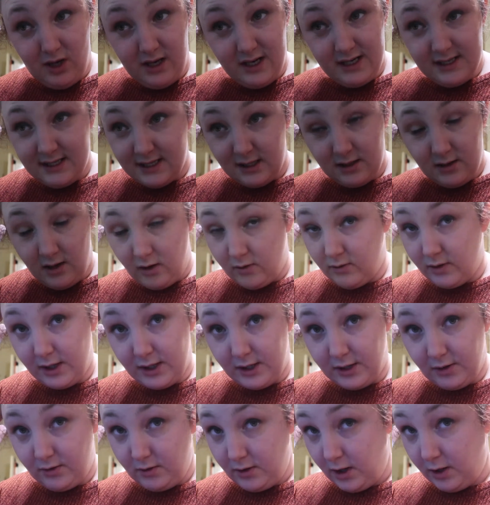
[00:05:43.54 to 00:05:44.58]
It did not work
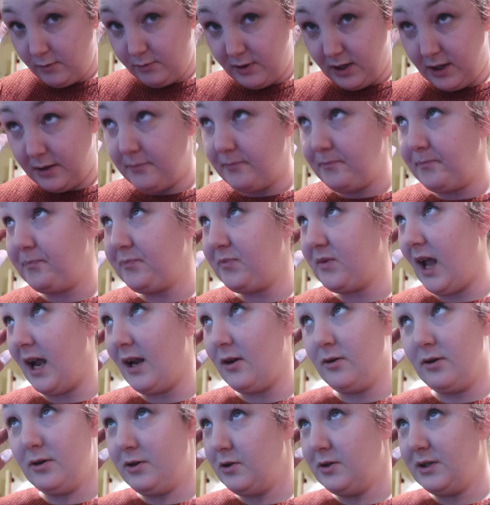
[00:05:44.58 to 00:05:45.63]
in the crock pot. I
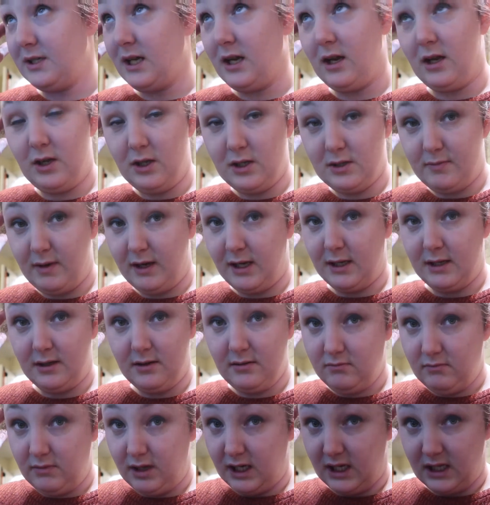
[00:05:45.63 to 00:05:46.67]
don't understand how I use my
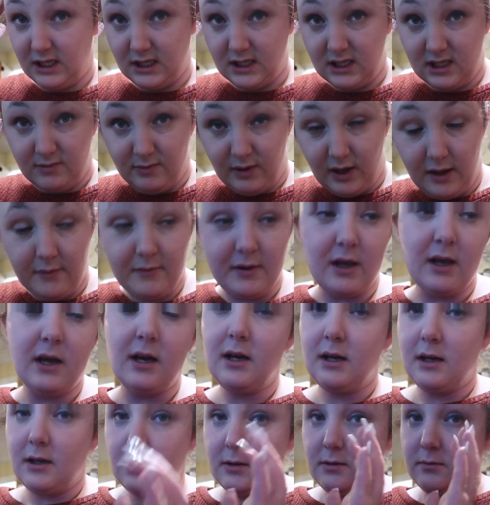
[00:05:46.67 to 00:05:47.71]
Instapot.
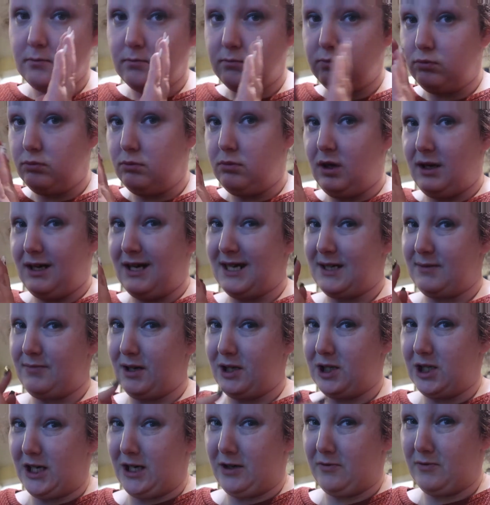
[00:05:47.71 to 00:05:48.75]
Because my
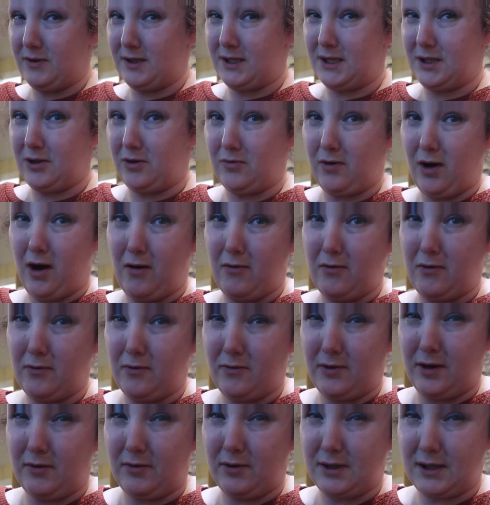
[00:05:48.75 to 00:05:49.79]
chicken was still raw when
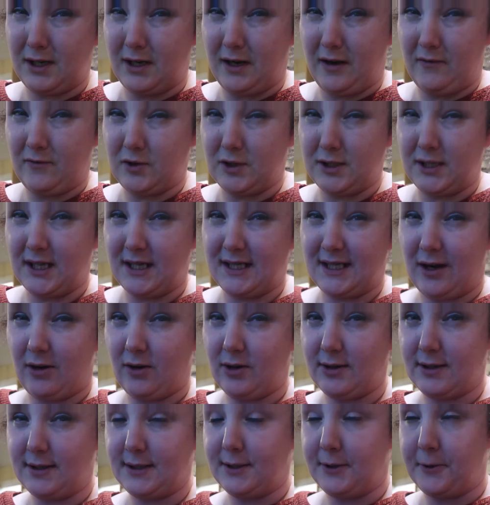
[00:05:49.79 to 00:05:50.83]
we were done after six
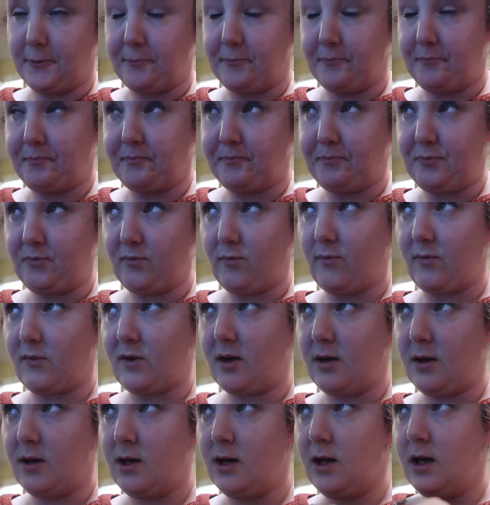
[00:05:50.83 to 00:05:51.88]
hours, so.
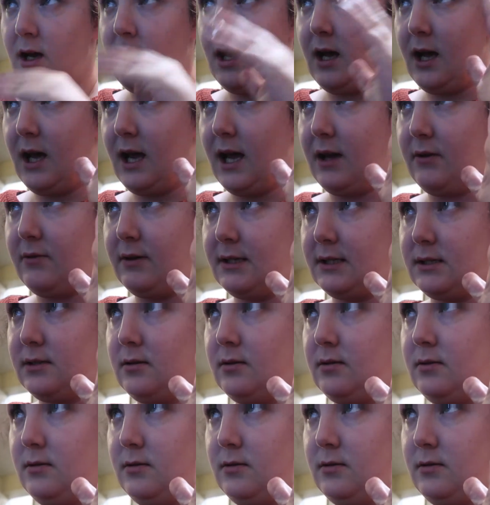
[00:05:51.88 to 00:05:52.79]
Anyways.